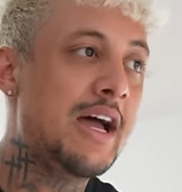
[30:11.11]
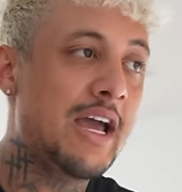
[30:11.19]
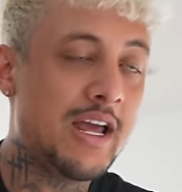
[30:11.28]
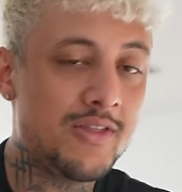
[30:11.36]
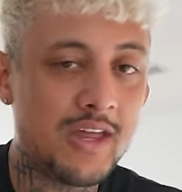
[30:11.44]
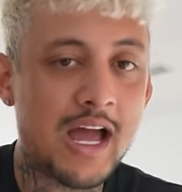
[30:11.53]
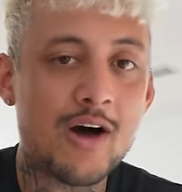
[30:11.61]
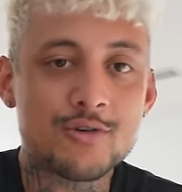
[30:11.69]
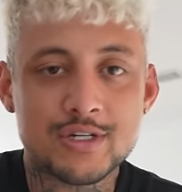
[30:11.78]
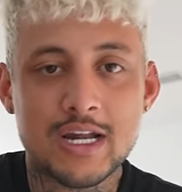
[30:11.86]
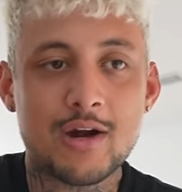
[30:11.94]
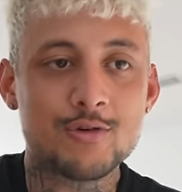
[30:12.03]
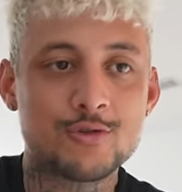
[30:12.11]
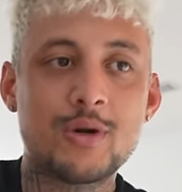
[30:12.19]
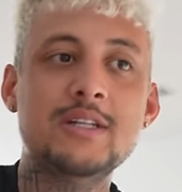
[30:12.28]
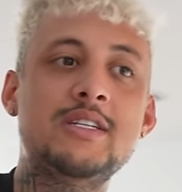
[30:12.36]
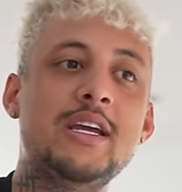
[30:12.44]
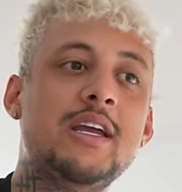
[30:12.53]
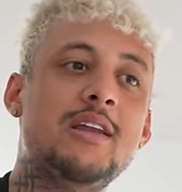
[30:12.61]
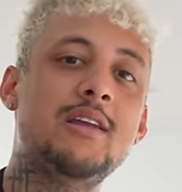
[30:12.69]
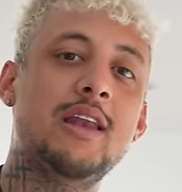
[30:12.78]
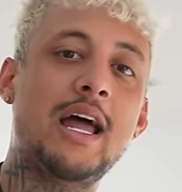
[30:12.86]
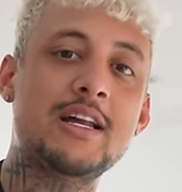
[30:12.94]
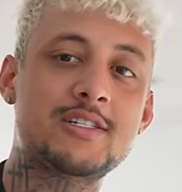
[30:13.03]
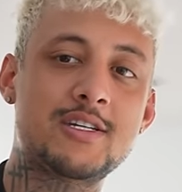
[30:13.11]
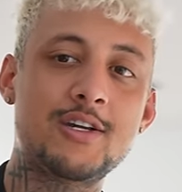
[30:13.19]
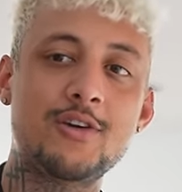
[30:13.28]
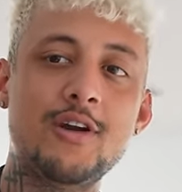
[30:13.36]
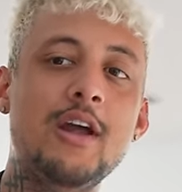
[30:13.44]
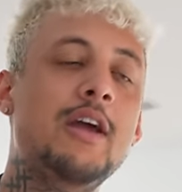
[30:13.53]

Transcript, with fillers: in the house that I was renting in last year,